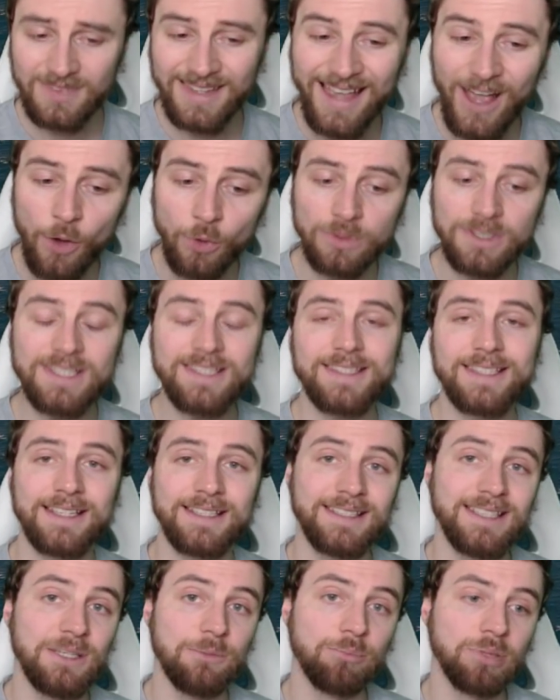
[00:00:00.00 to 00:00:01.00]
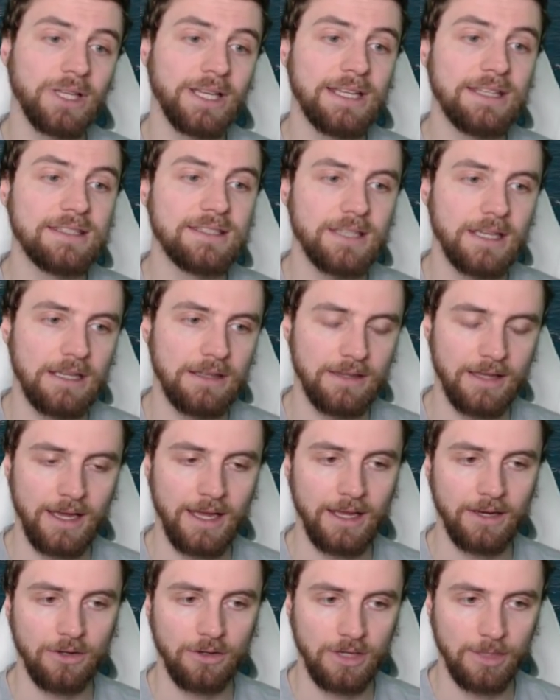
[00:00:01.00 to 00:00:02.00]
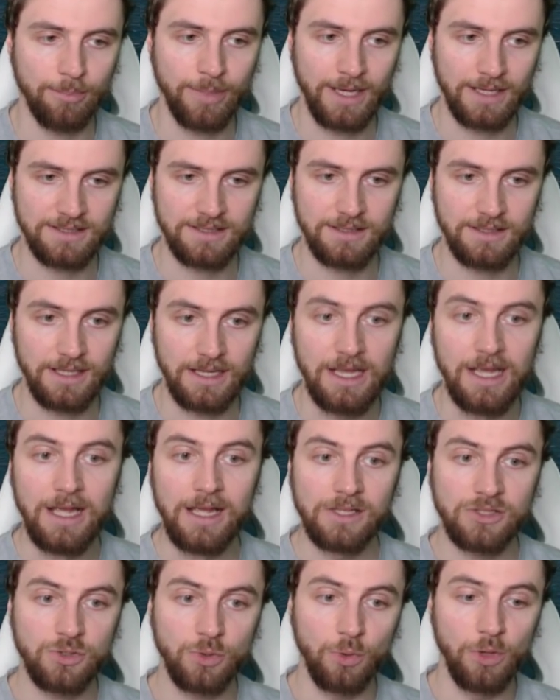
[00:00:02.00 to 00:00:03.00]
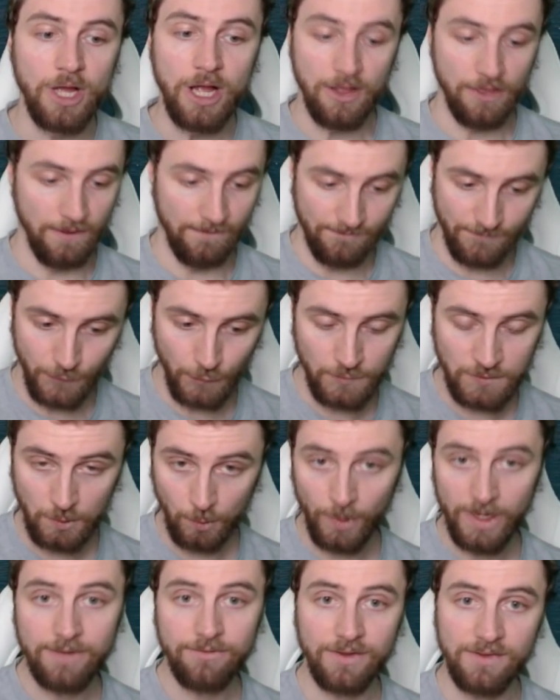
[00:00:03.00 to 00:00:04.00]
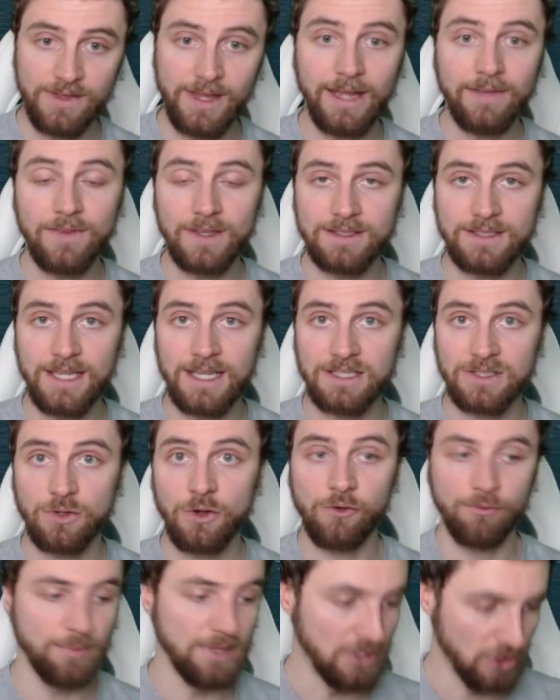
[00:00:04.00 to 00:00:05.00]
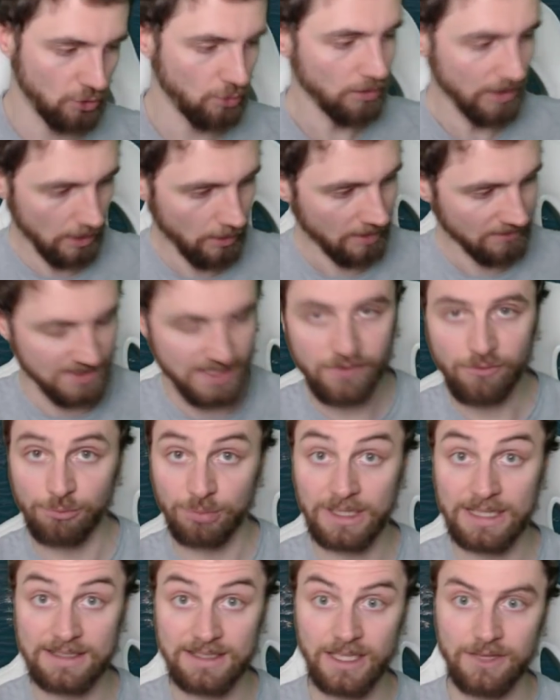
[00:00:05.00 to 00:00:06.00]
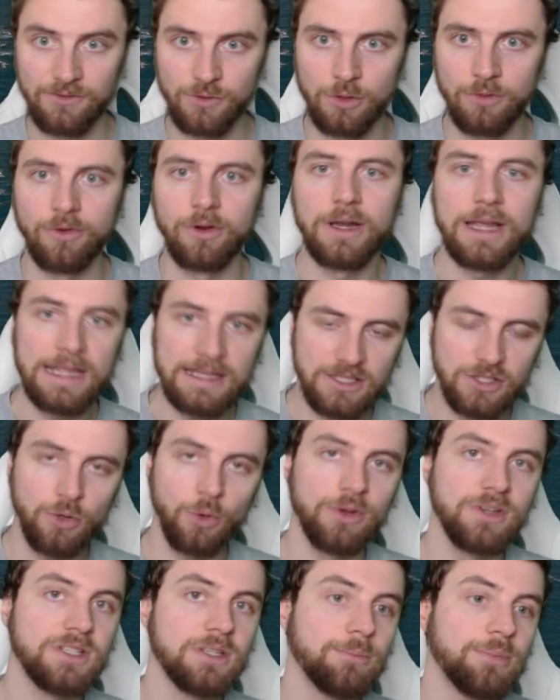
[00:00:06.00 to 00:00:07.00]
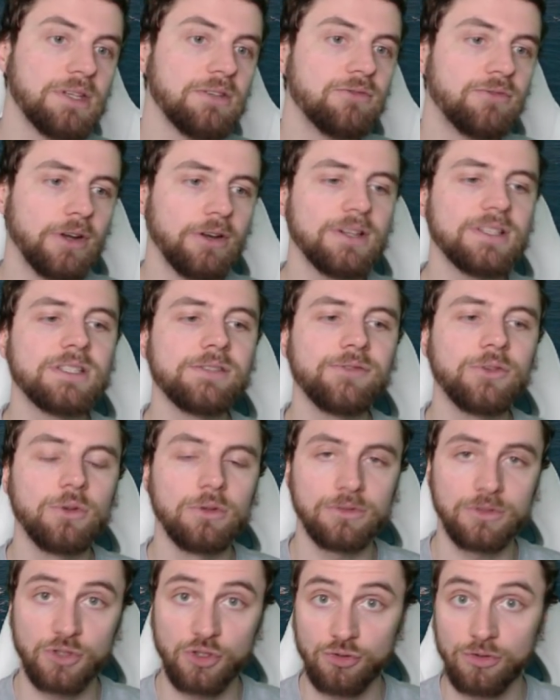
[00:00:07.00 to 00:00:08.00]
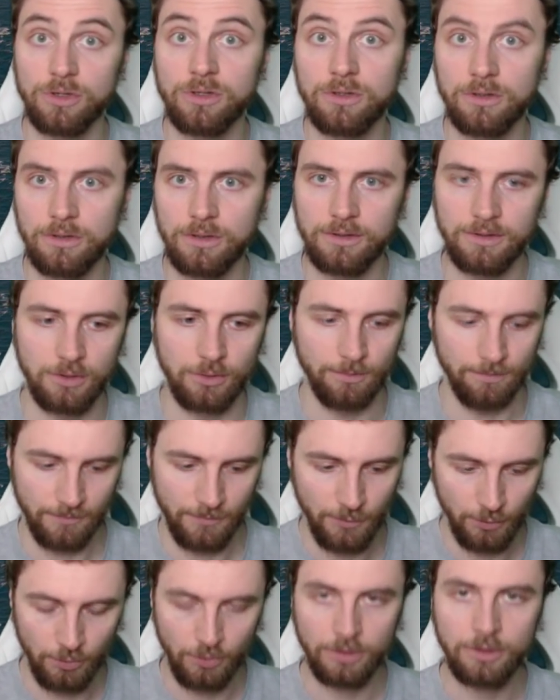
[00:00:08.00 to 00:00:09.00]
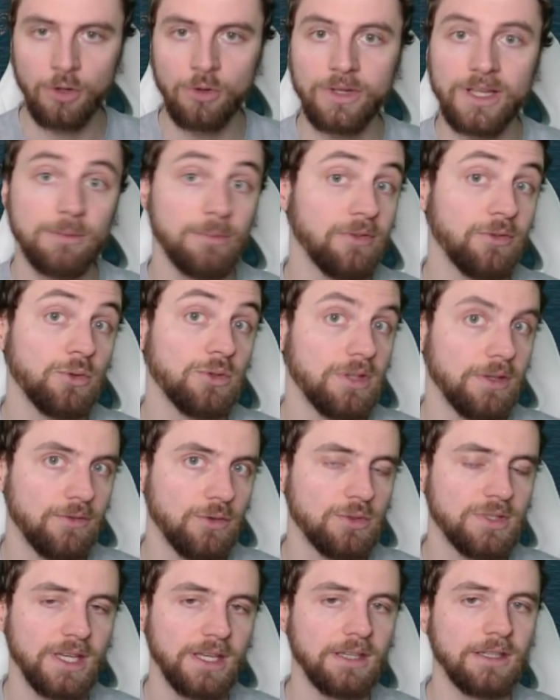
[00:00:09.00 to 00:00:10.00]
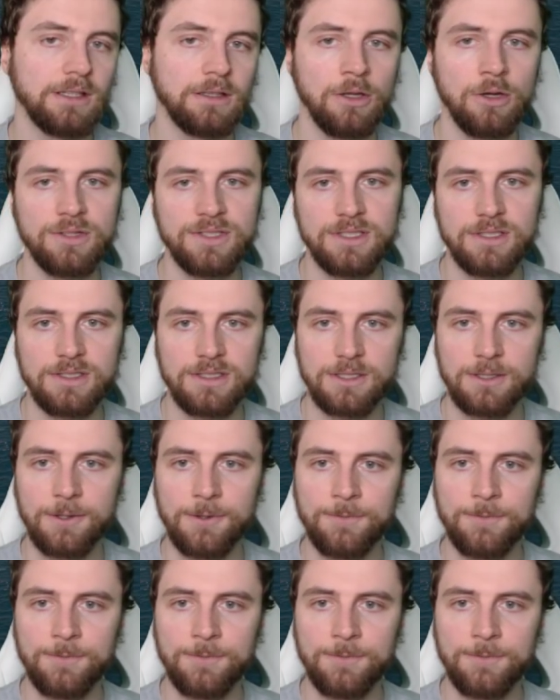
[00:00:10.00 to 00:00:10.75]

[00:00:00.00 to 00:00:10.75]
Only 16 planes in the hangar capacity. So the first wave of 9 that takes off means you now have 7 planes left over. It's going to be very difficult to struggle, through the long game if you take any losses.